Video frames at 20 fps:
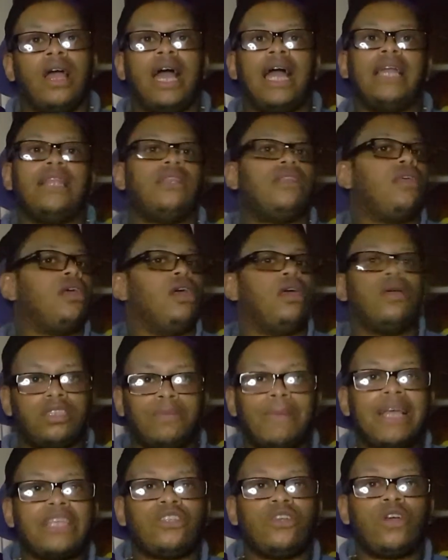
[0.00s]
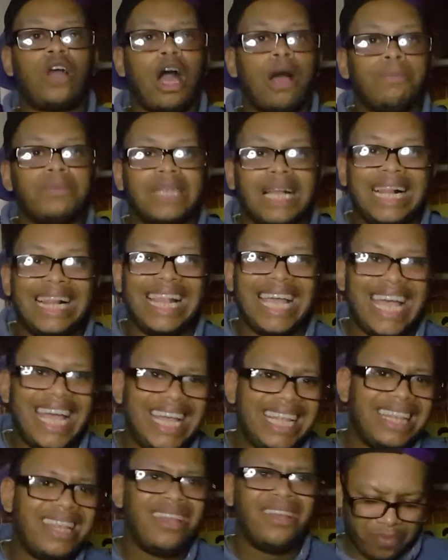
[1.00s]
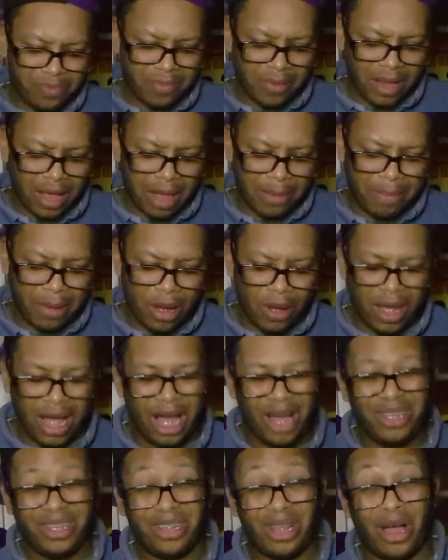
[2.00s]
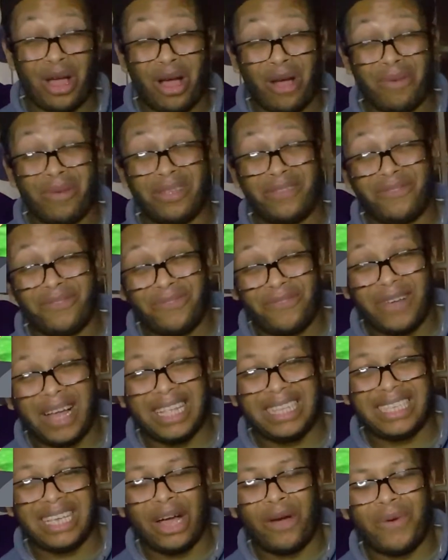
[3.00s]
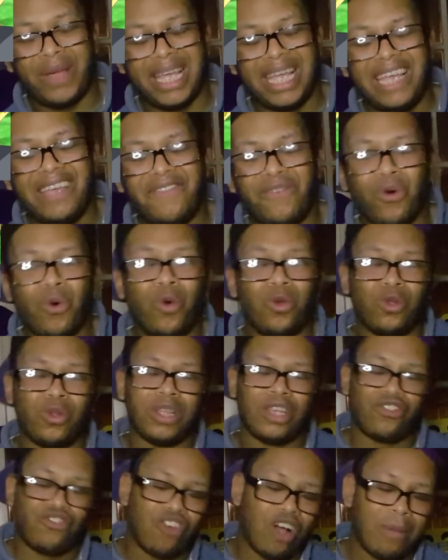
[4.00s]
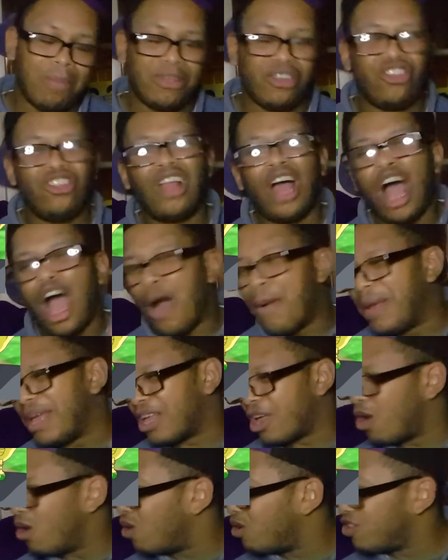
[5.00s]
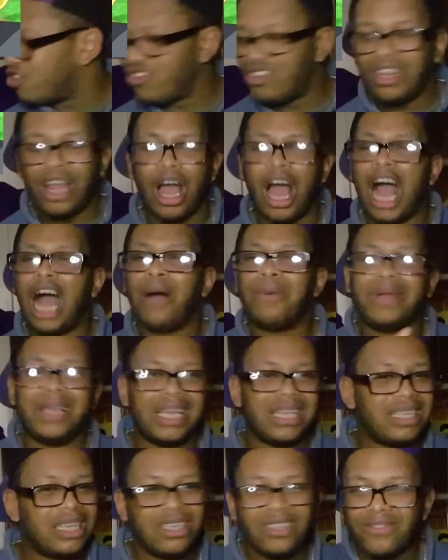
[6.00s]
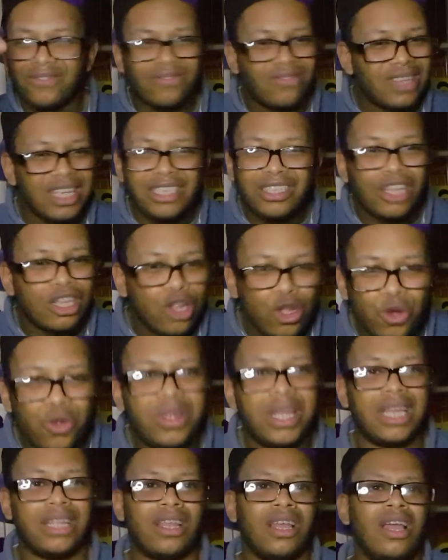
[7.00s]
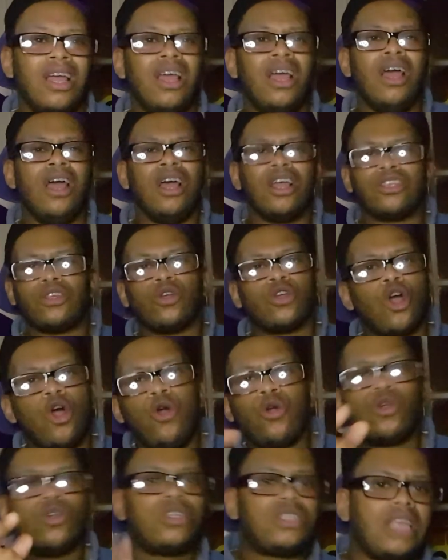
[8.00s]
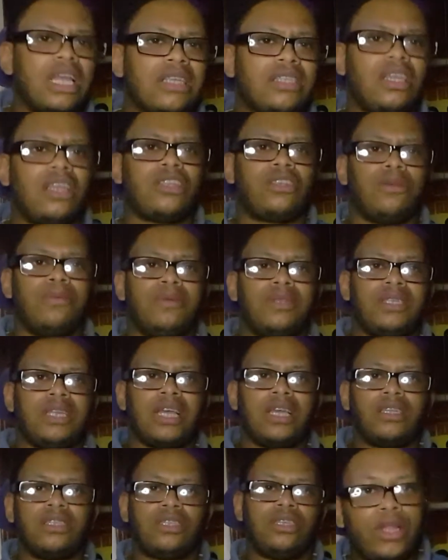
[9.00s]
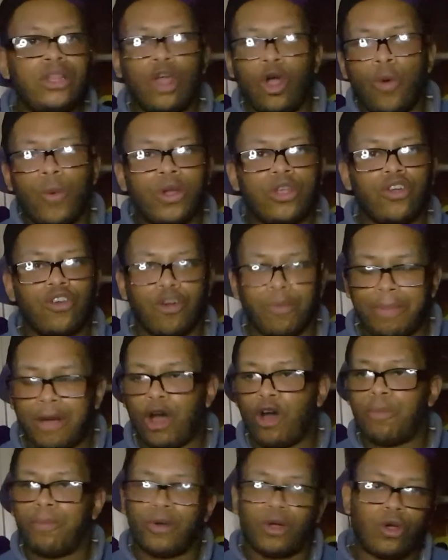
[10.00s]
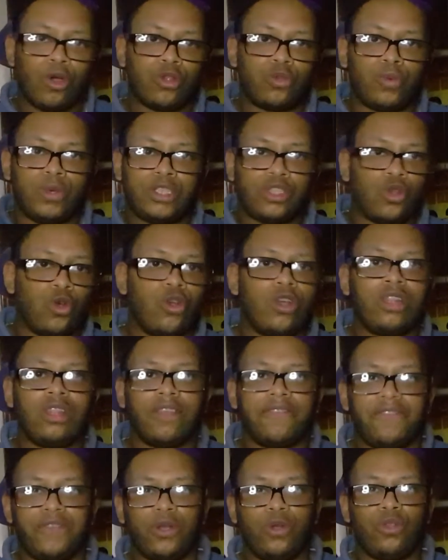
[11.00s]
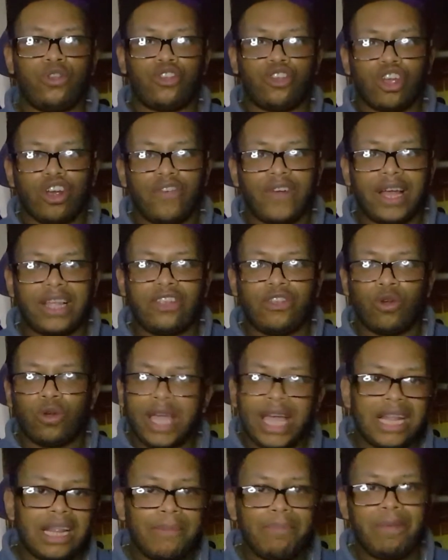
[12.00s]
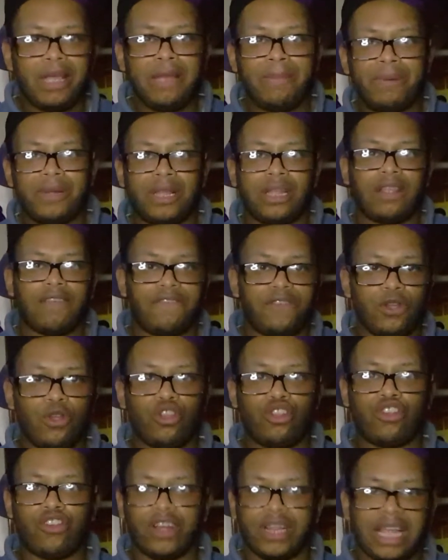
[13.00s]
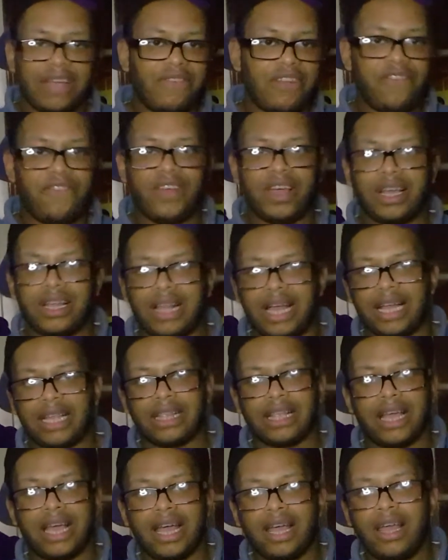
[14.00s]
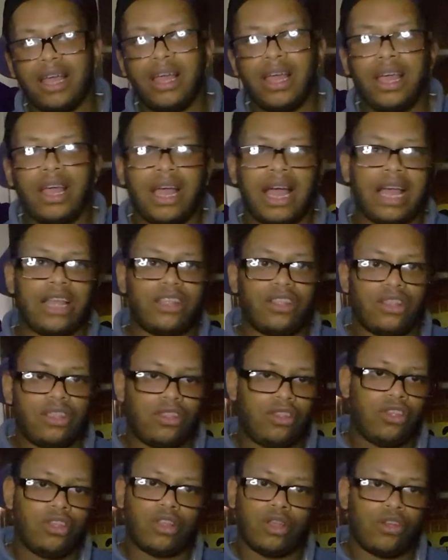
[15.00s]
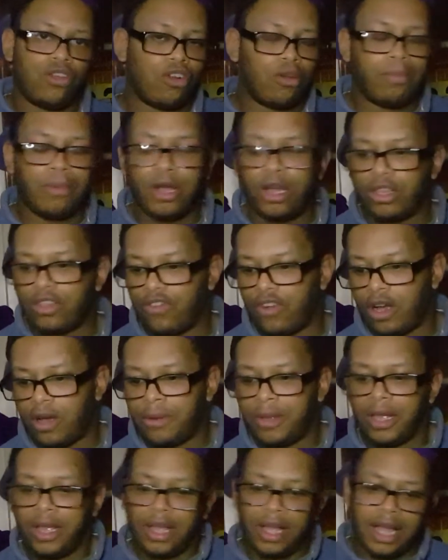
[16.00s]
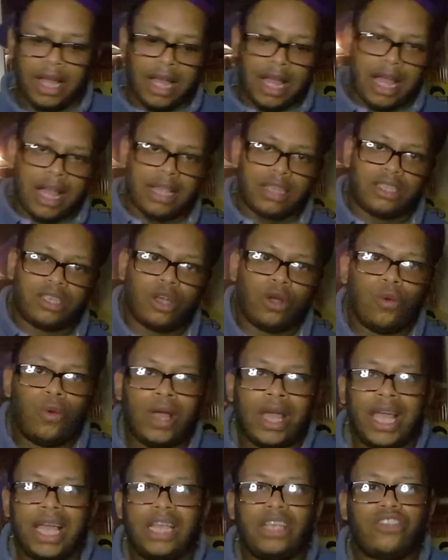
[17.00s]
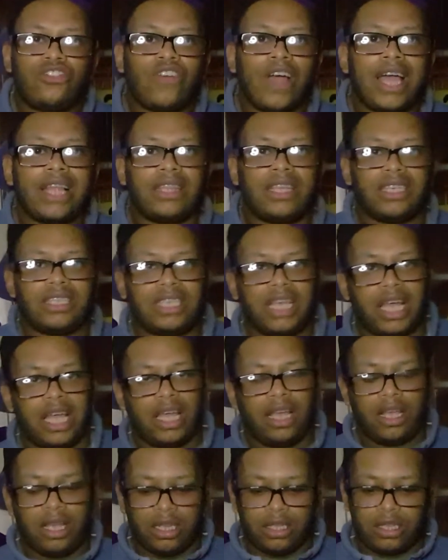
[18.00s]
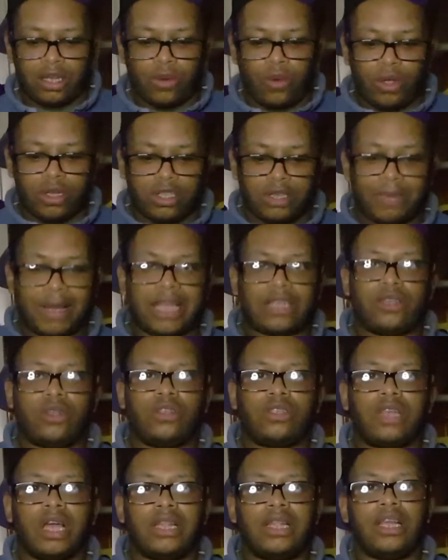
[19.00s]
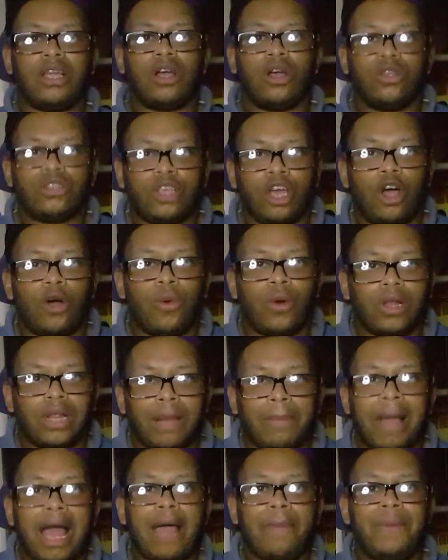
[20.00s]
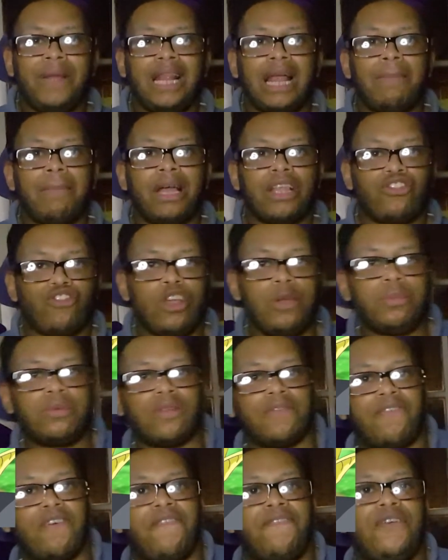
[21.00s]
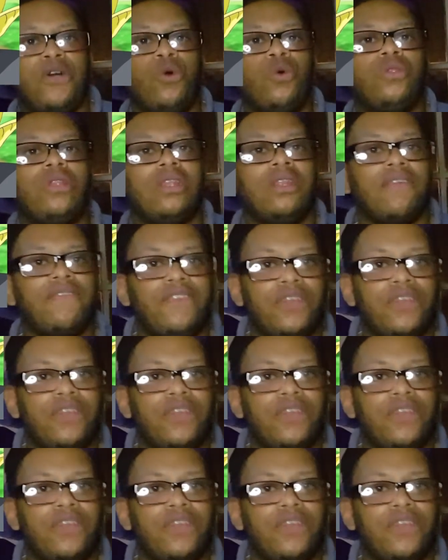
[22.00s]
And Zamatsu comes clean about how, you know, how he finds how evil and all this rubbish. You know how it goes. You know how he is. He's deluded. So Goku steps up to him and says, we know what you're about because we saw you in the future and you're killing people in the future and everything like that. And, you know, you're a murderer. So what he's tried to say, so what Zamatsu's done, he goes, oh, well, I'm happy that my dreams are fulfilled in the